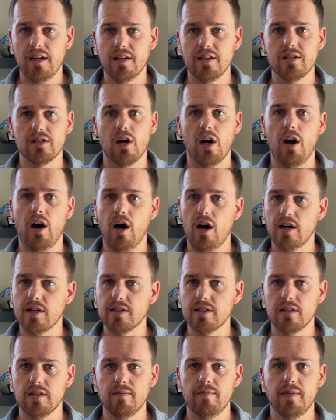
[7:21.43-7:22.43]
is
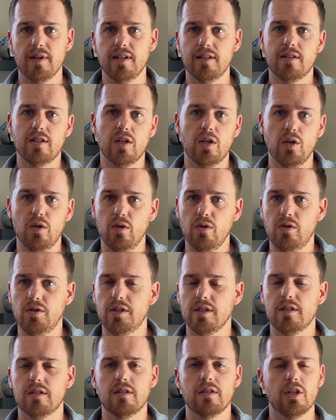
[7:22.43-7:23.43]
awesome. It's huge.
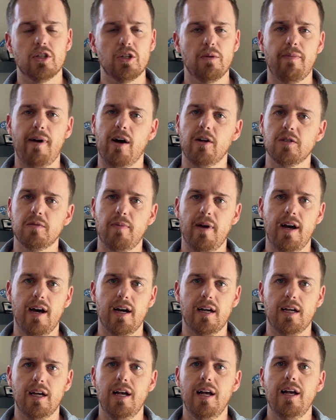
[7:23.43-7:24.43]
It's such a bounce
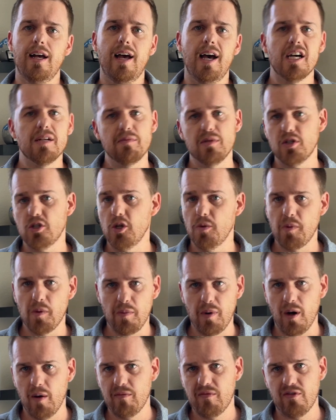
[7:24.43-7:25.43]
back. It has me super
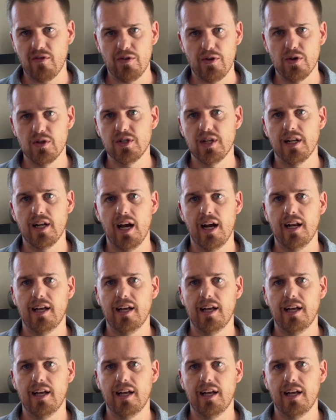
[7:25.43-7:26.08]
pumped for Thursday night